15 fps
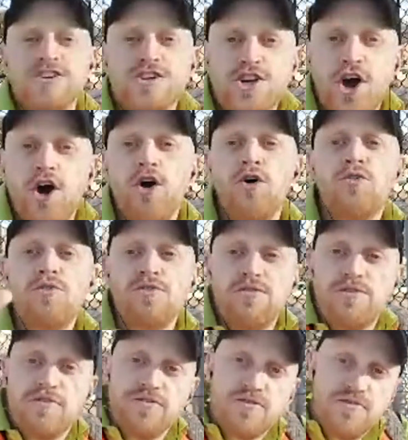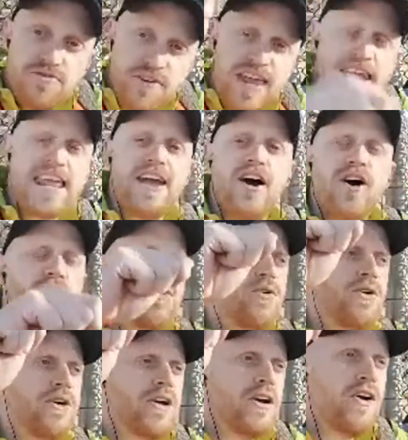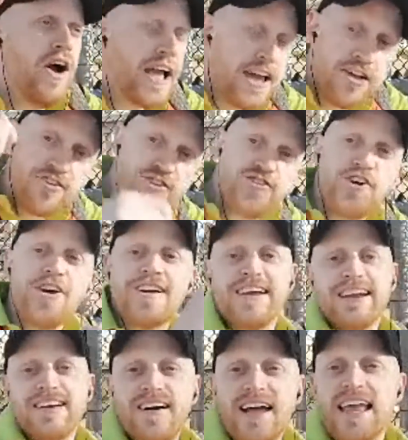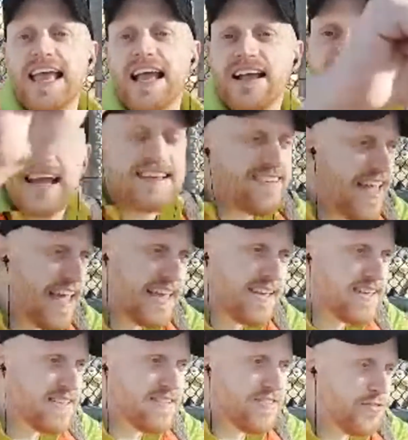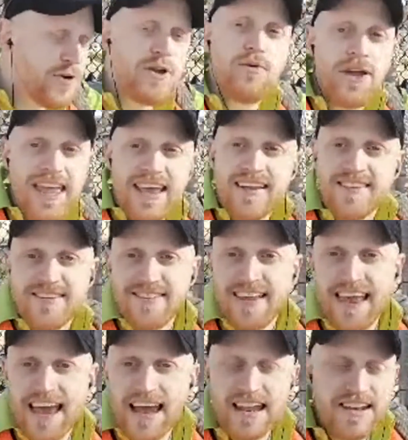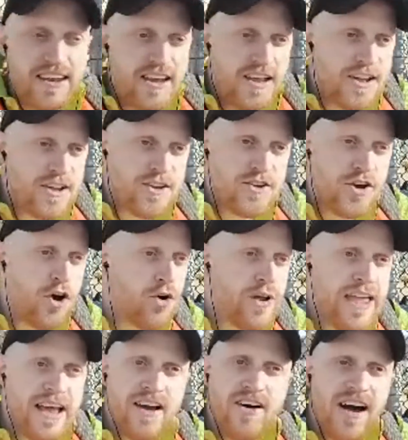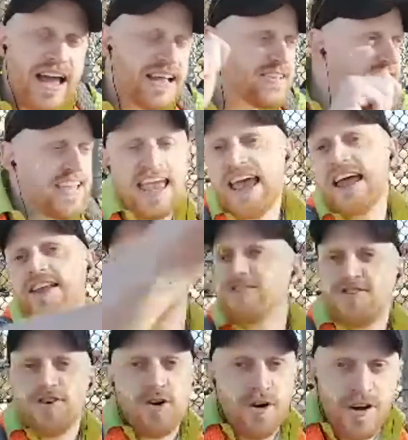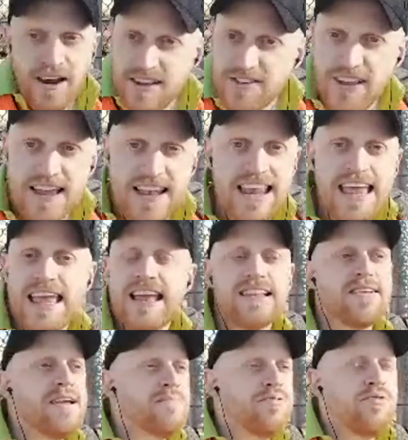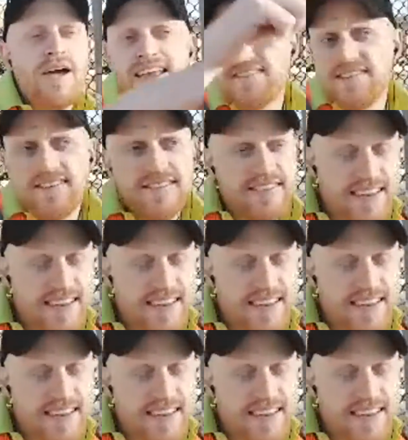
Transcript: go video like a circuit, like, like take three weeks and go hit like 10 stories and hit places